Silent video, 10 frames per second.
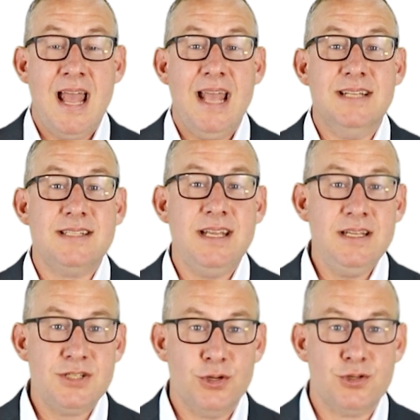It's
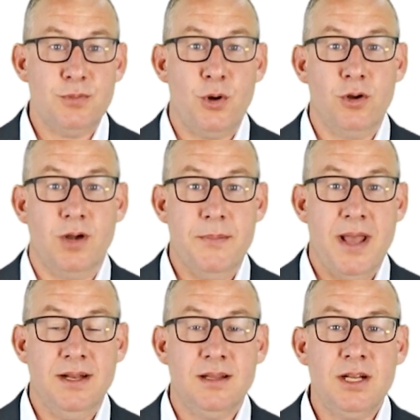easier to program
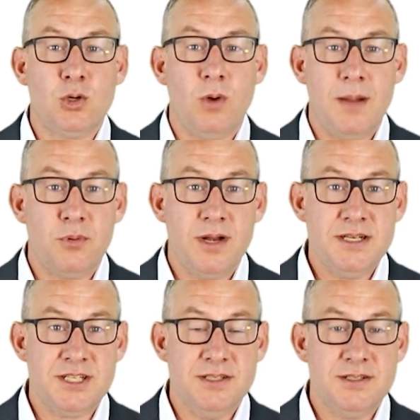analytical
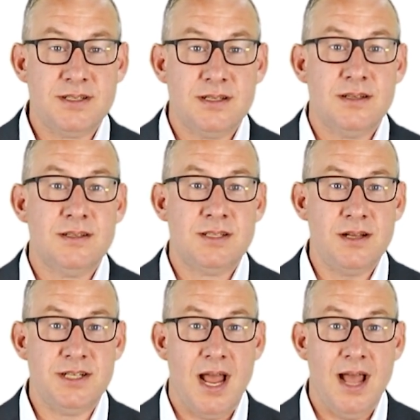operations
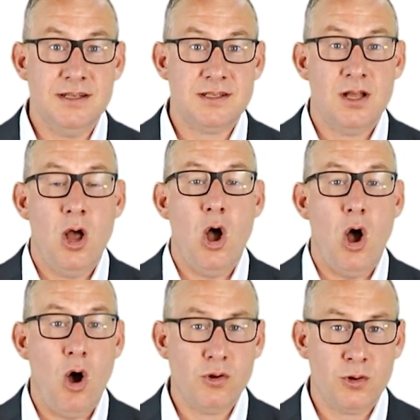such as
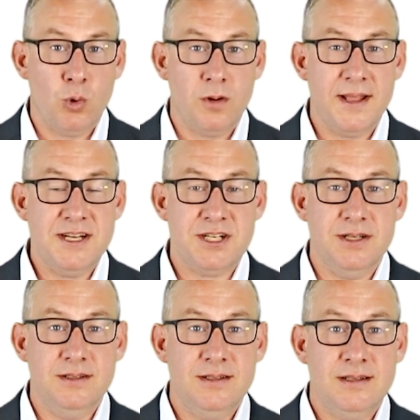
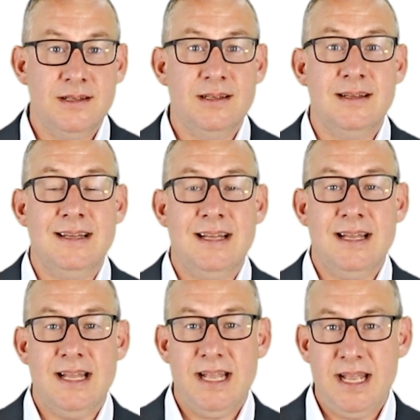autocorrelation,
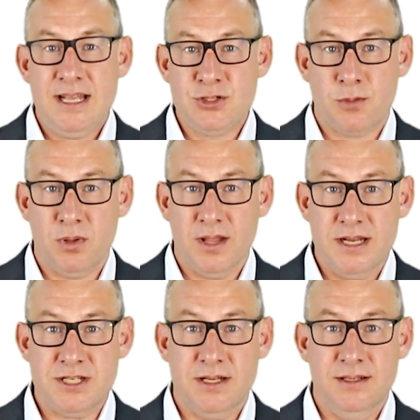
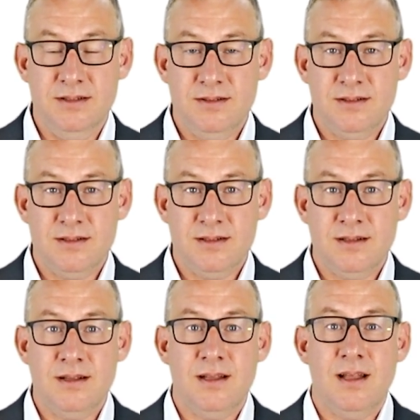interpolation,
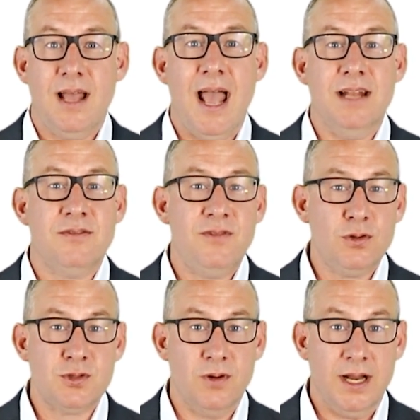and
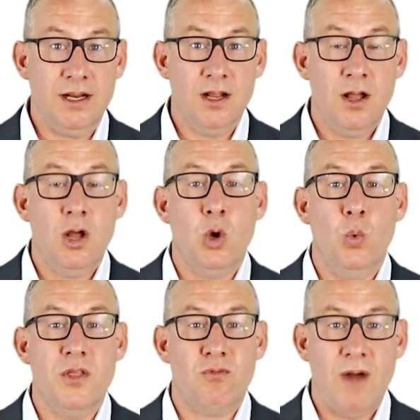filtering
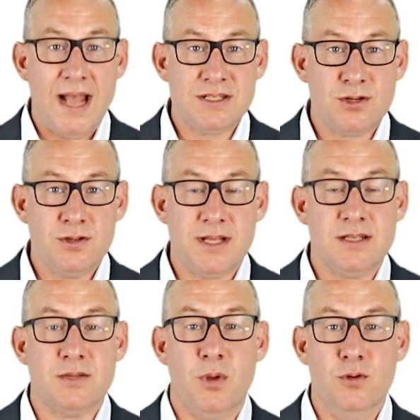with rasters as
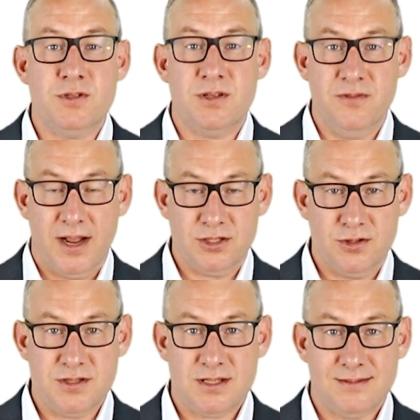opposed to
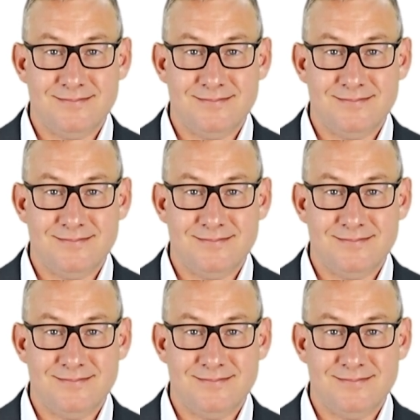vectors.